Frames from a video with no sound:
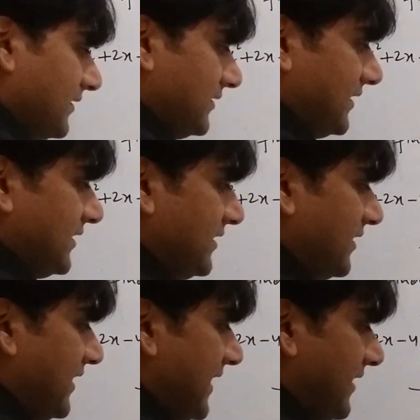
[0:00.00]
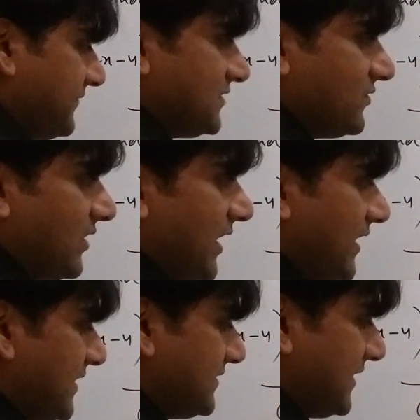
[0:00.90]
Then here I have to
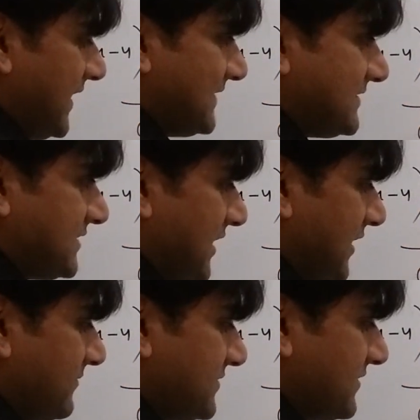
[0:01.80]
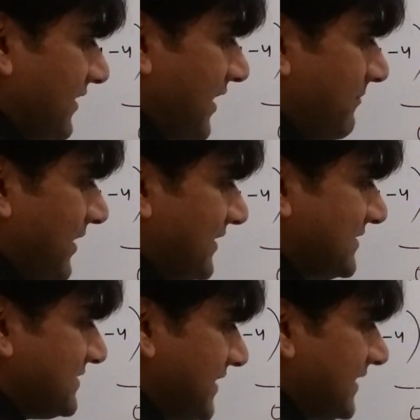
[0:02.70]
write x times a
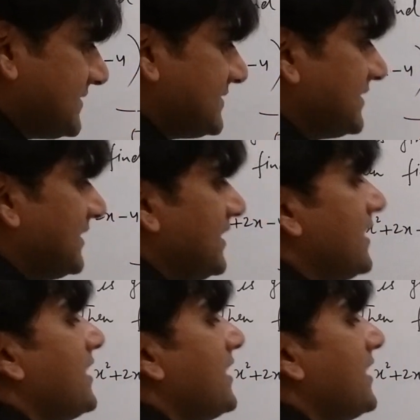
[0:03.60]
minus 6